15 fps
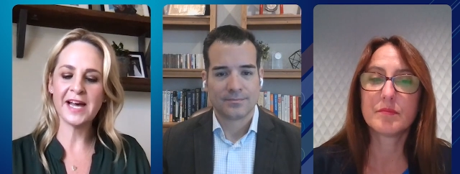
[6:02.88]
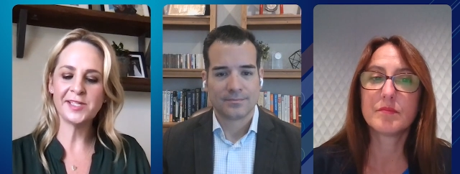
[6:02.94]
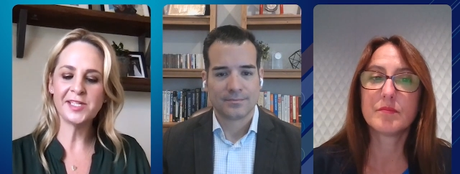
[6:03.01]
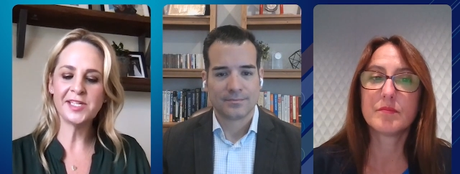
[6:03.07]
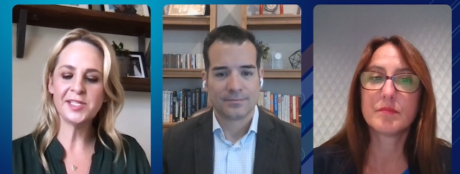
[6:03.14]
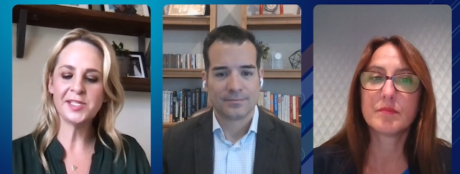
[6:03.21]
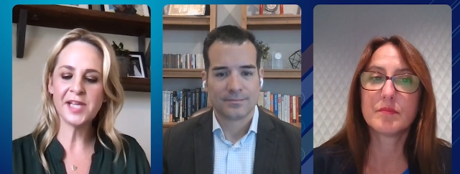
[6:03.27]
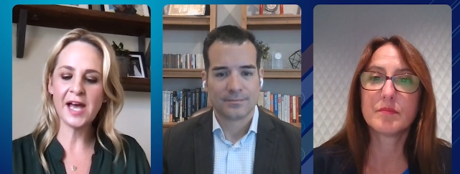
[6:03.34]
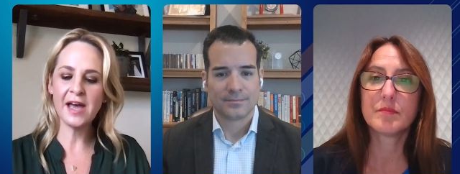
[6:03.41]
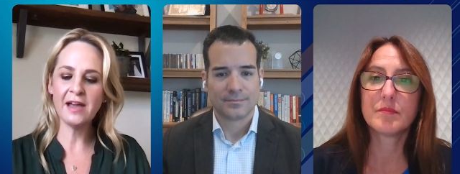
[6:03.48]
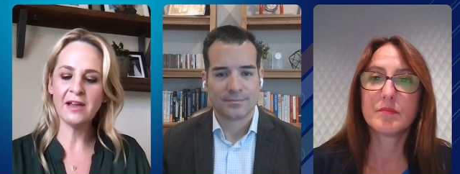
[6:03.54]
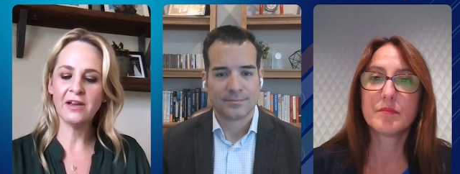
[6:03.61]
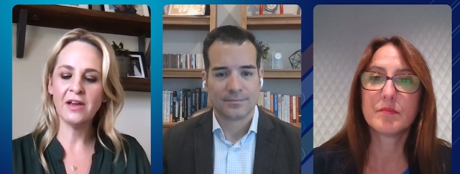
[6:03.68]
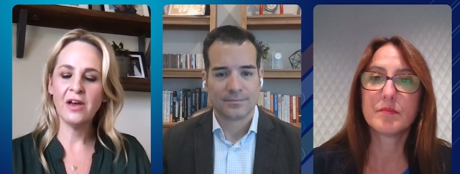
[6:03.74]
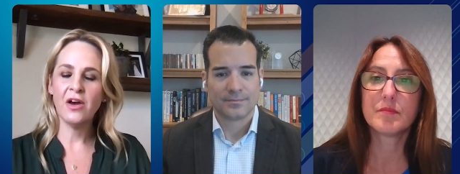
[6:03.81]
Speaker 1: SASE stack,
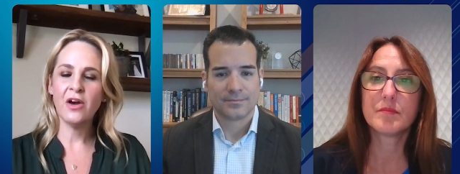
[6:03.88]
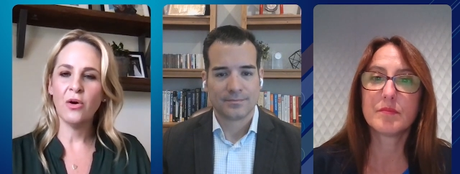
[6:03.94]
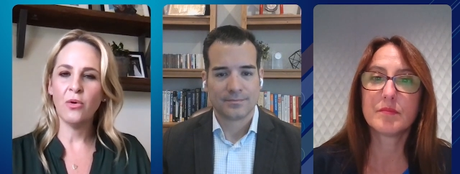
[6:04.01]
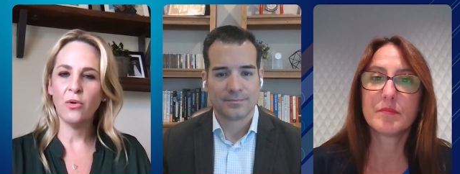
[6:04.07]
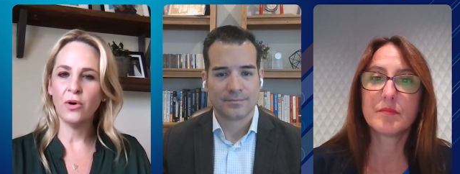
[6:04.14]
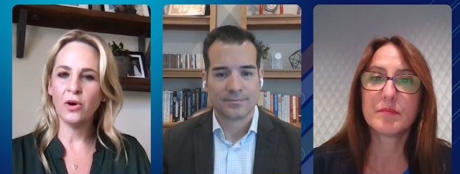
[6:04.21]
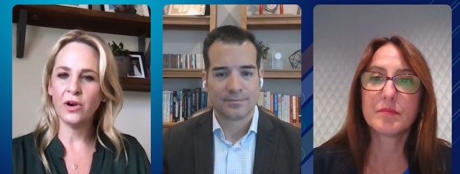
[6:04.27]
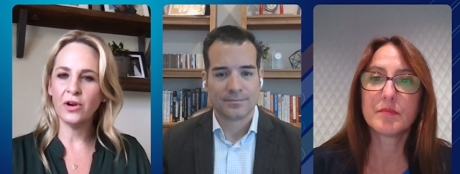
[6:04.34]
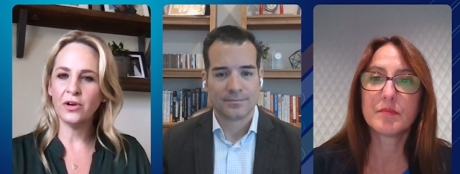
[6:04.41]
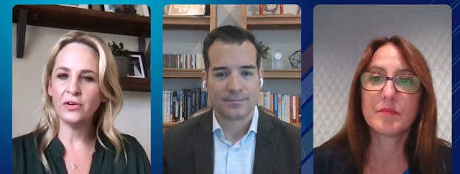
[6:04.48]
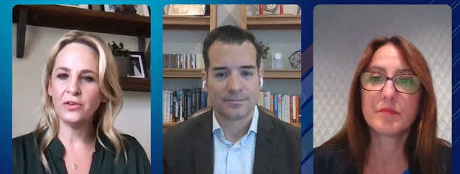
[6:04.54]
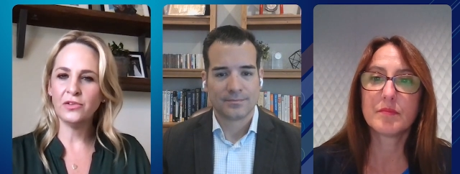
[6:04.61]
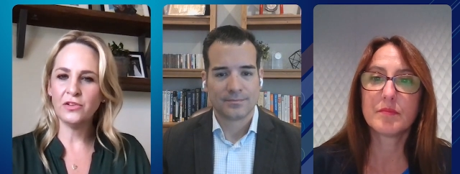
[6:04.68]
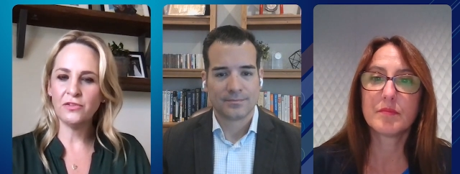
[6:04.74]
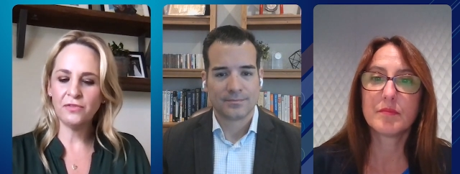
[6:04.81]
or
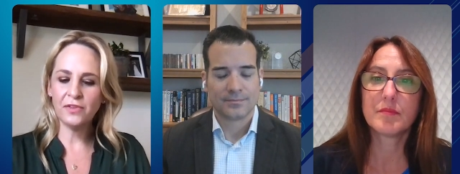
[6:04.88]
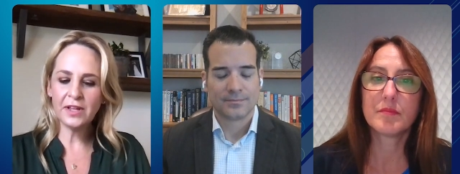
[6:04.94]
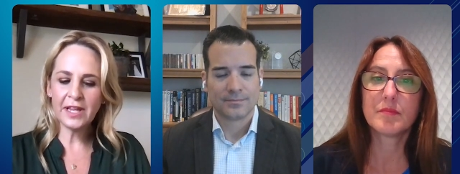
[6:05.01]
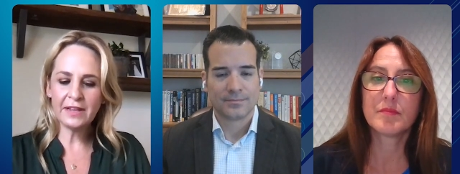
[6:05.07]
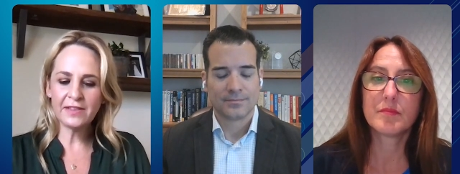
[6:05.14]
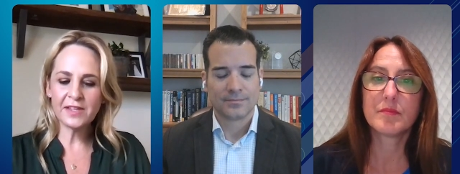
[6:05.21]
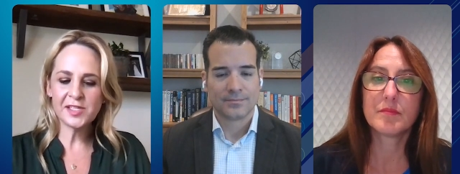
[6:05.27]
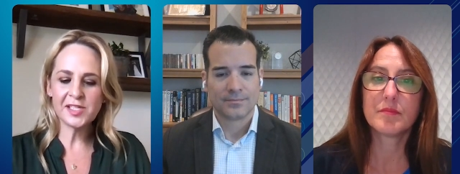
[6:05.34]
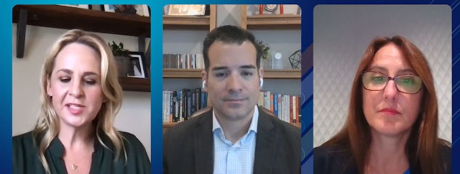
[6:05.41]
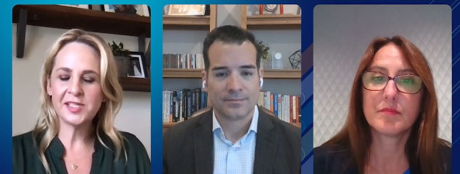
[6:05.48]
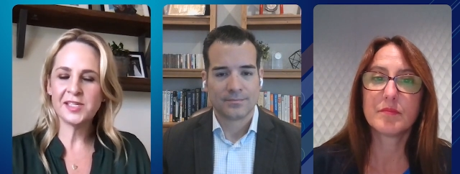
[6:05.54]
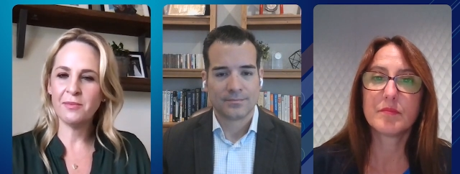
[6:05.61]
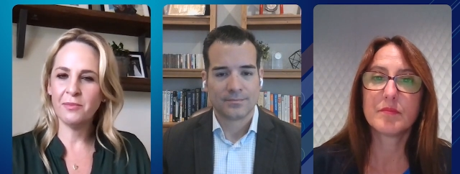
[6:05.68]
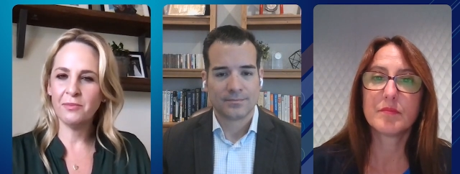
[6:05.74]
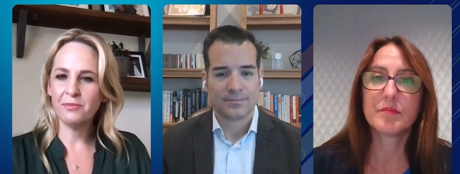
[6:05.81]
do you feel like this is
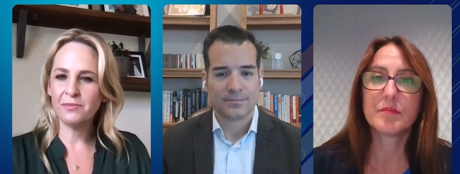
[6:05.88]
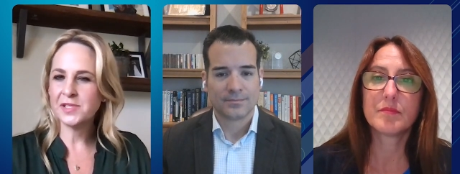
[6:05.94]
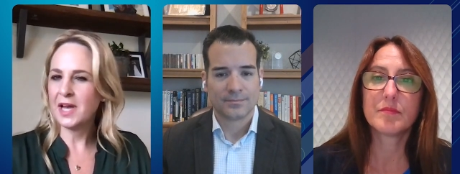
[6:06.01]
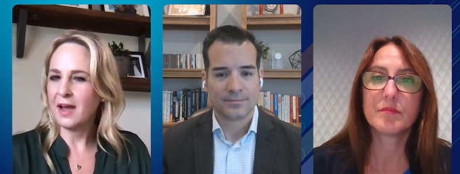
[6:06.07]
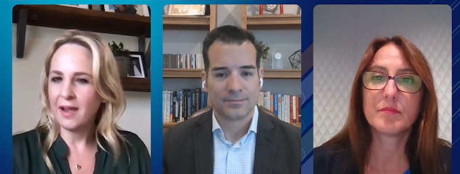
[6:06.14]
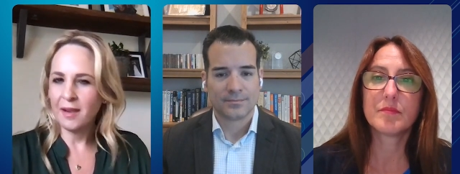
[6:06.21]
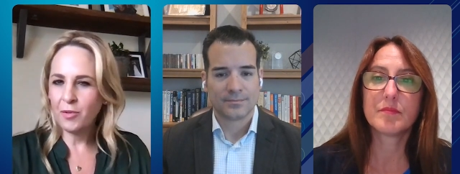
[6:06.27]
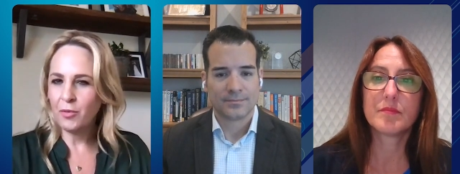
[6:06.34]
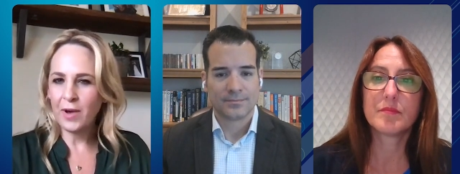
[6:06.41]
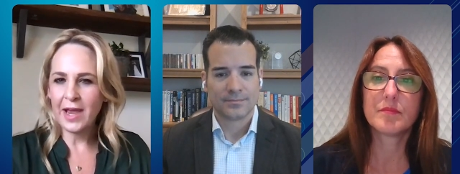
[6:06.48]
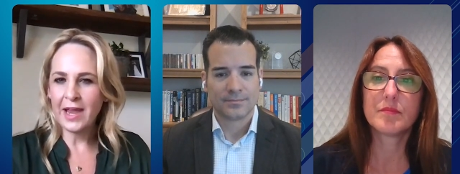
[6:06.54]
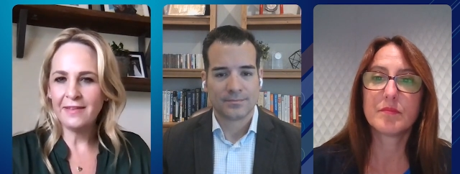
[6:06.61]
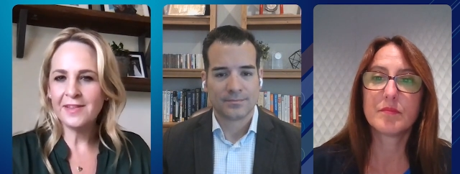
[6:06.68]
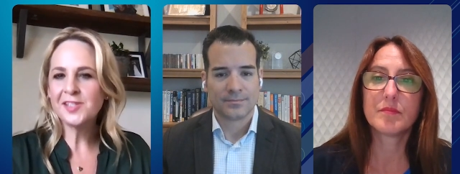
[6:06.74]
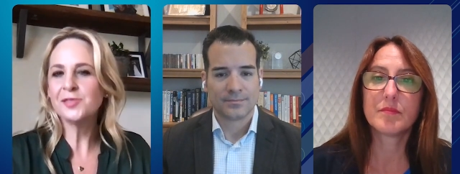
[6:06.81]
some time
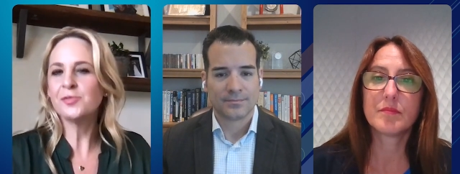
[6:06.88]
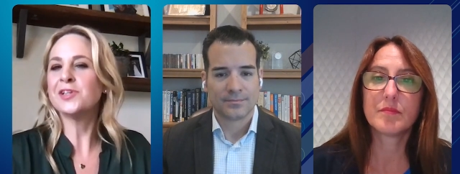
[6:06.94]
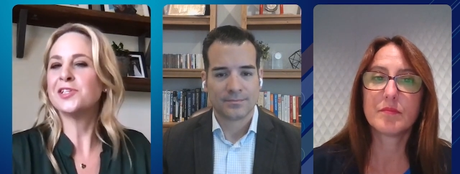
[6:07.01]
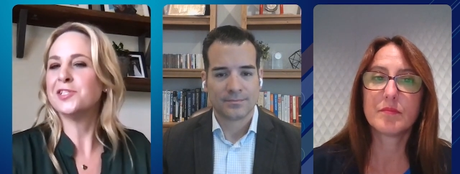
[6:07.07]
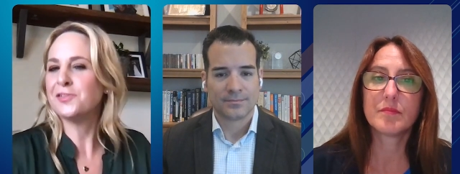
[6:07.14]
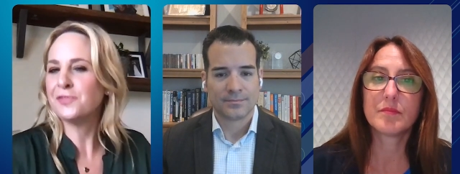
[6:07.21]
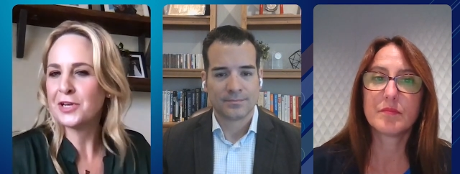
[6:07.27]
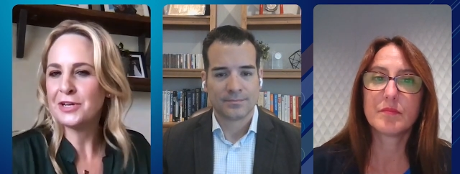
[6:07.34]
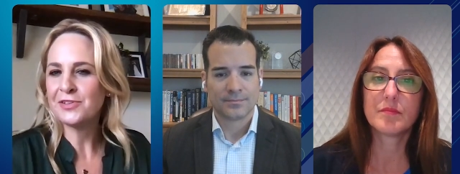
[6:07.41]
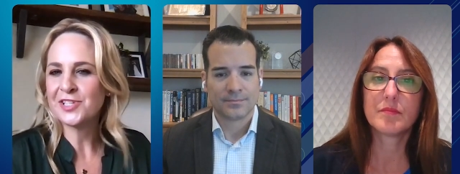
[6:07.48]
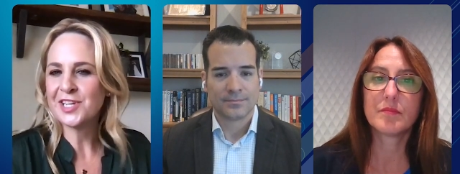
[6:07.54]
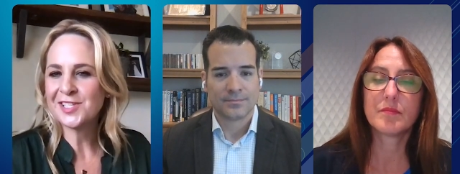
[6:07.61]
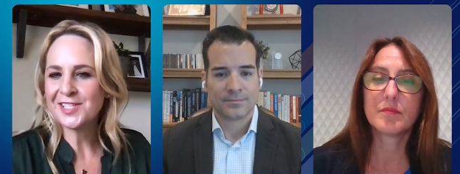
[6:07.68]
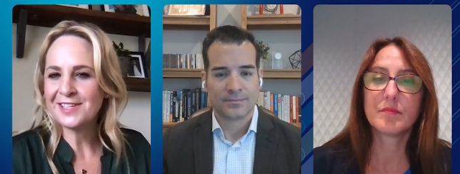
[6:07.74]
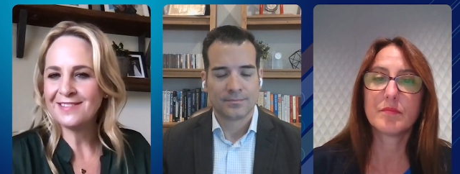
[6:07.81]
away? And this question's for you,
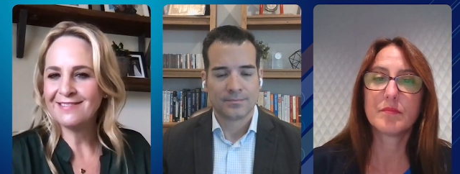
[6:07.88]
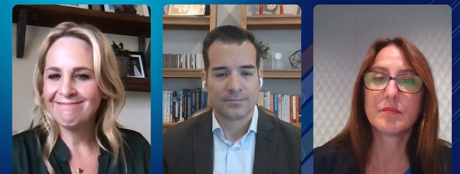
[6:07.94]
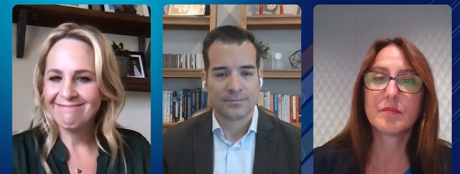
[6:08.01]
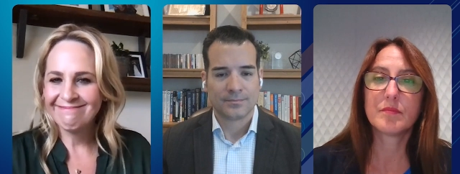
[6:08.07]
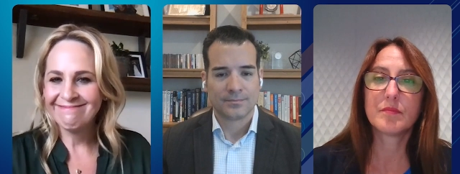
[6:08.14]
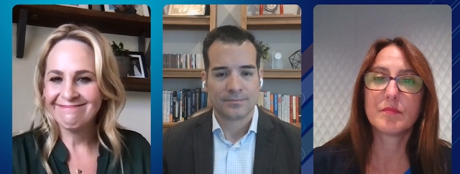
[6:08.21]
Justin.